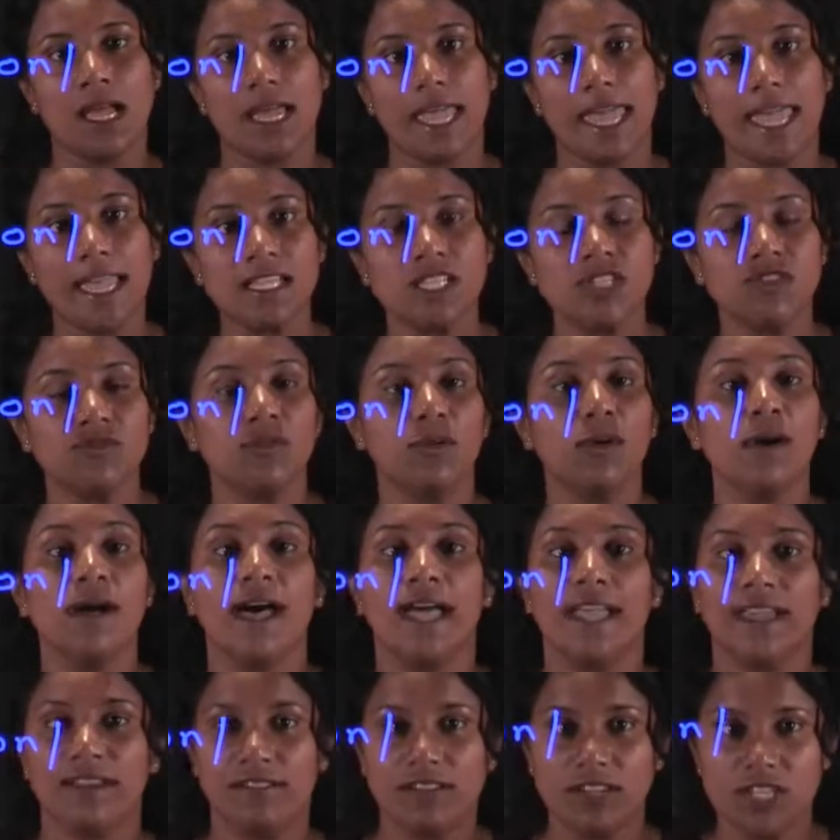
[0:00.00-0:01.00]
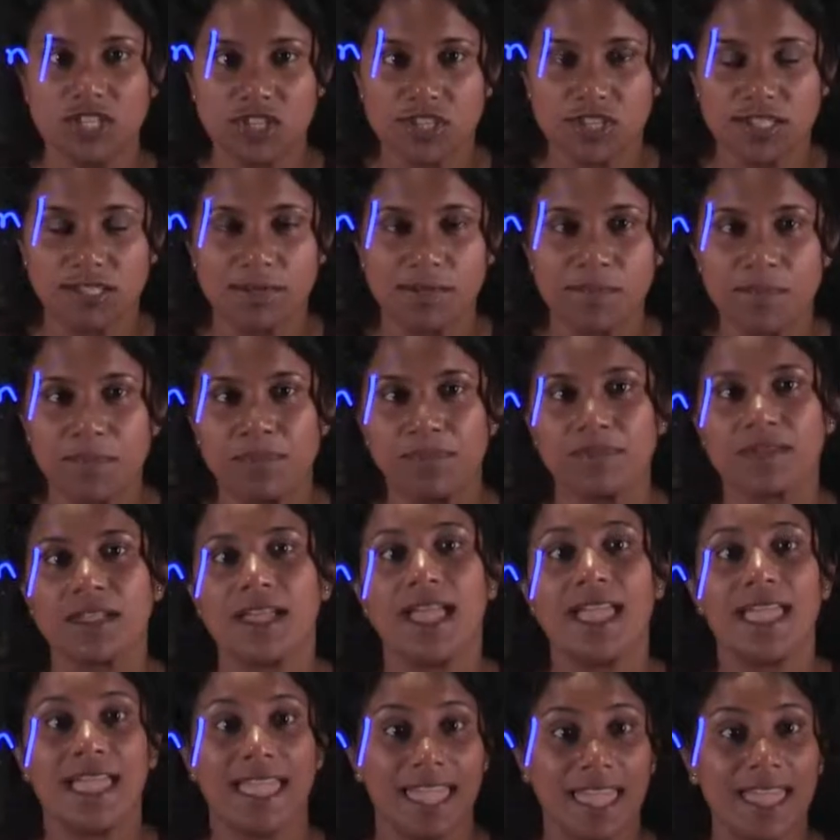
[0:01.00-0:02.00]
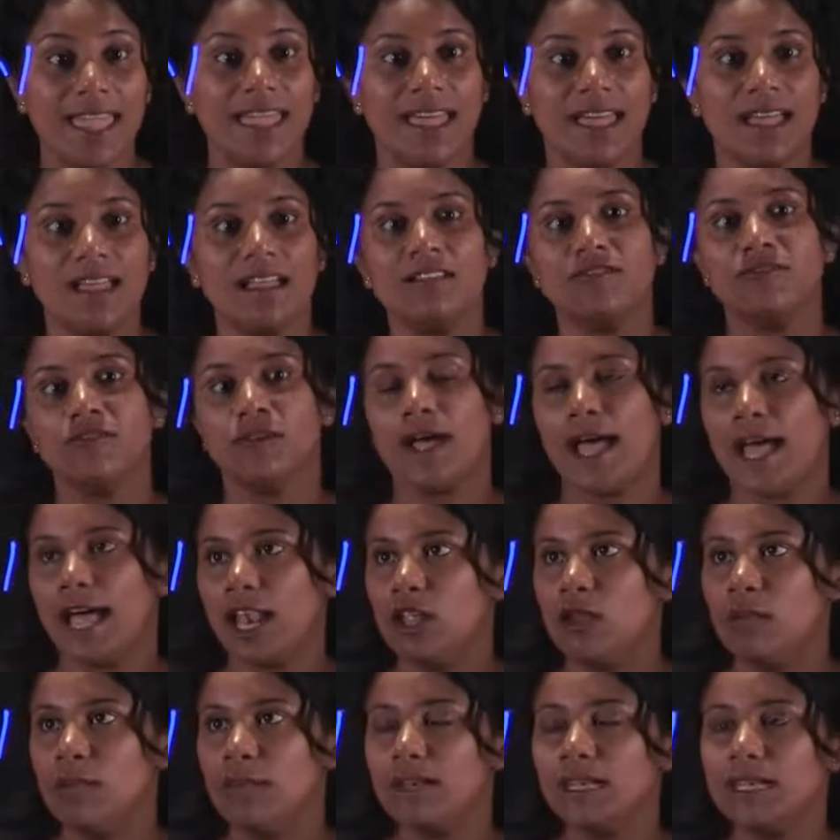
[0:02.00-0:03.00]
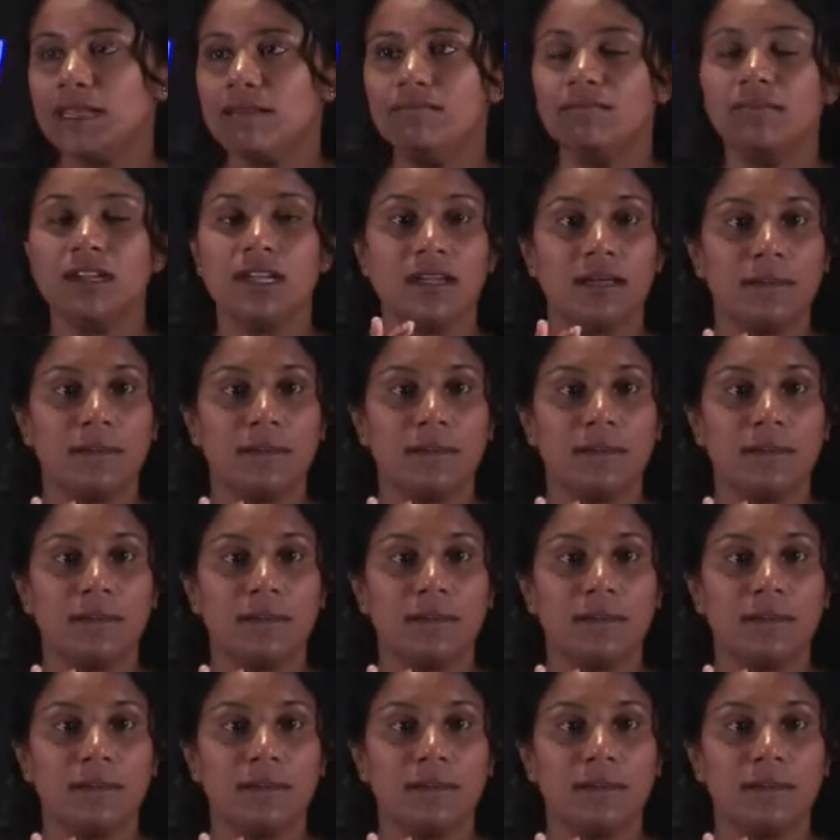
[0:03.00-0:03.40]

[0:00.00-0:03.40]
H for hydrogen, Al for aluminum,